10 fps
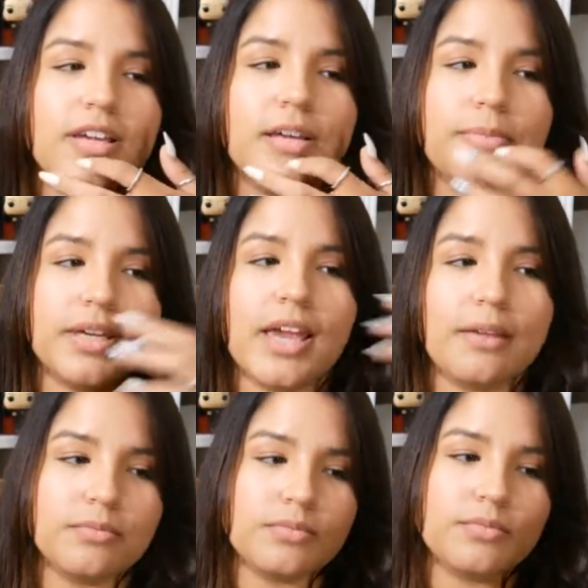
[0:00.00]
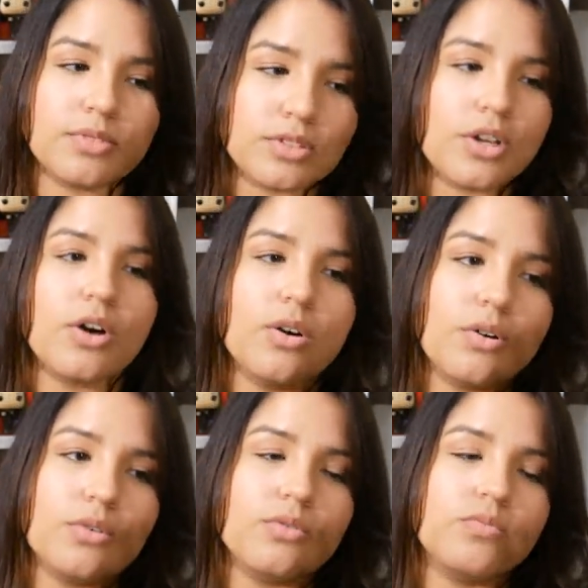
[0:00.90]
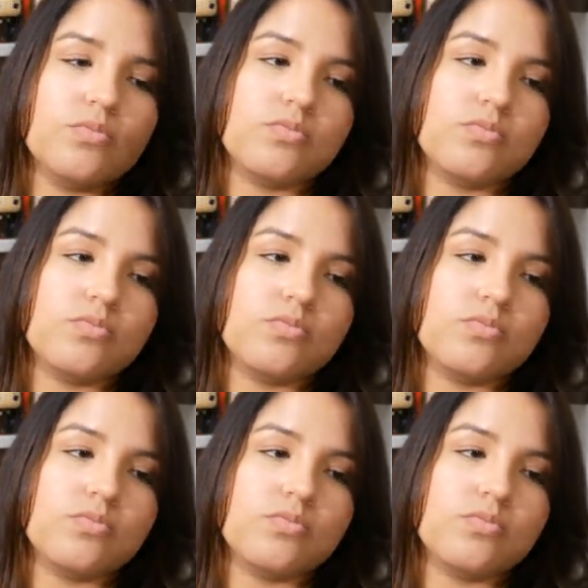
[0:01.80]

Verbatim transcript: it became so